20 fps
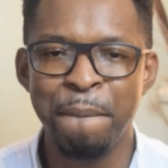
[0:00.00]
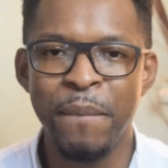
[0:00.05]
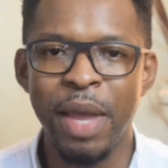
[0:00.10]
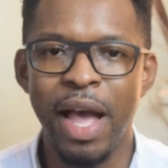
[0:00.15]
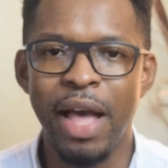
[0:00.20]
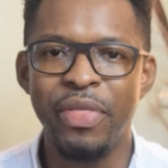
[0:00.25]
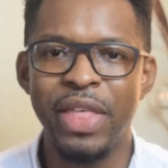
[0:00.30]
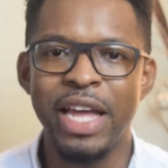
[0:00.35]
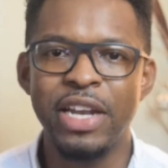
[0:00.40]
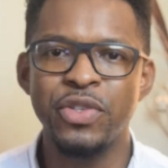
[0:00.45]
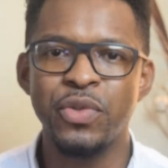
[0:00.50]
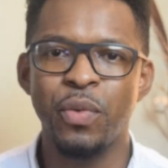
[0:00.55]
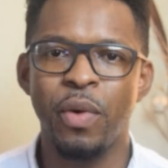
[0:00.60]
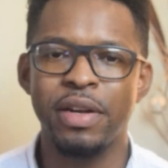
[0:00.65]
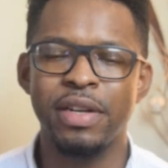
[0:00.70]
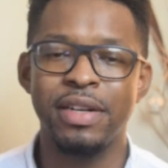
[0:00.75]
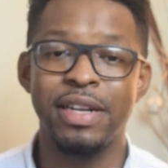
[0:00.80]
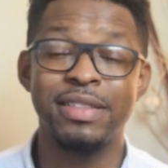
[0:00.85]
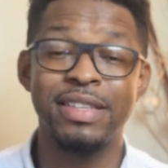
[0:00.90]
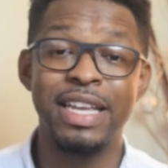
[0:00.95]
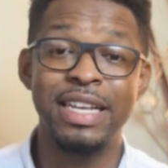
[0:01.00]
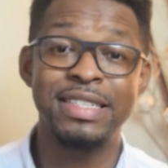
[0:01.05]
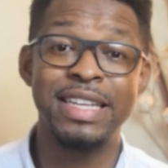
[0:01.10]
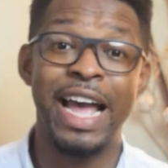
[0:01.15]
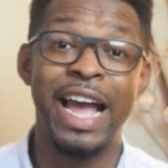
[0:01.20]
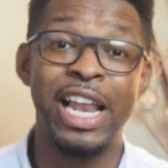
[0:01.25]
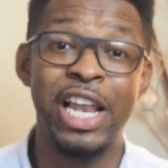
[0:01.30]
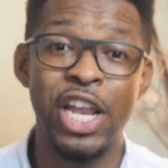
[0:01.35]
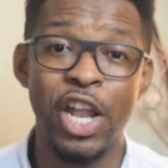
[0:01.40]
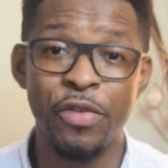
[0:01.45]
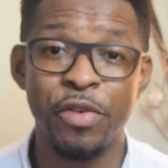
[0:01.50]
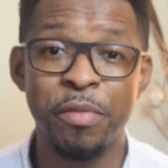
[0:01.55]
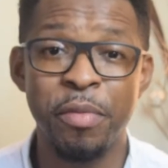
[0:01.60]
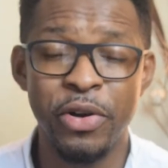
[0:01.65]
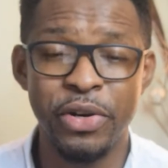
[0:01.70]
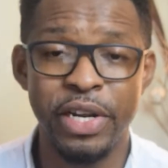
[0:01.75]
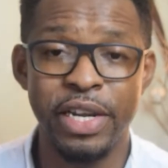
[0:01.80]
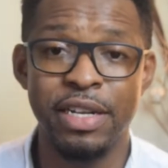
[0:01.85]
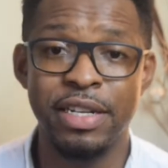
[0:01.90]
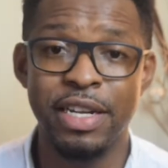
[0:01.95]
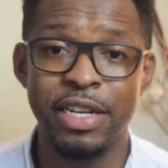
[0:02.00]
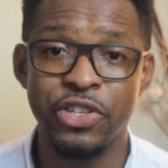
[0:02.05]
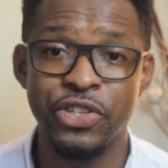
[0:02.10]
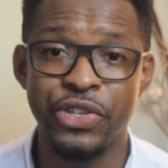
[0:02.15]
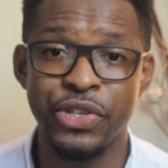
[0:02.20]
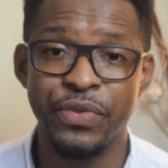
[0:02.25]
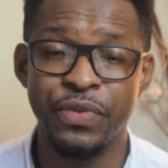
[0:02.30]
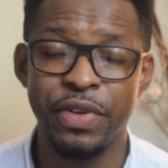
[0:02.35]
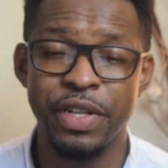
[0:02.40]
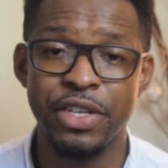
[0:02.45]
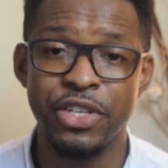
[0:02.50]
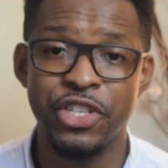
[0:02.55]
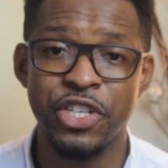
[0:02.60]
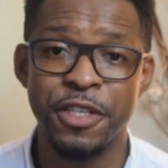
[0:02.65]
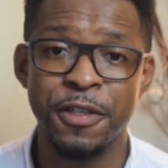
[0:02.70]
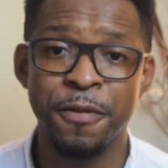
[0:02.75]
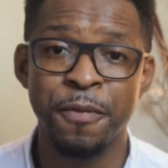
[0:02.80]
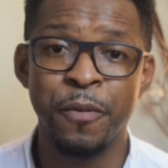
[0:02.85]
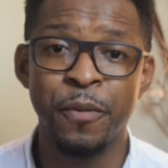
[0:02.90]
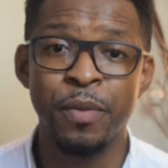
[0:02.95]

And that is one of the things I love about indigenous villages.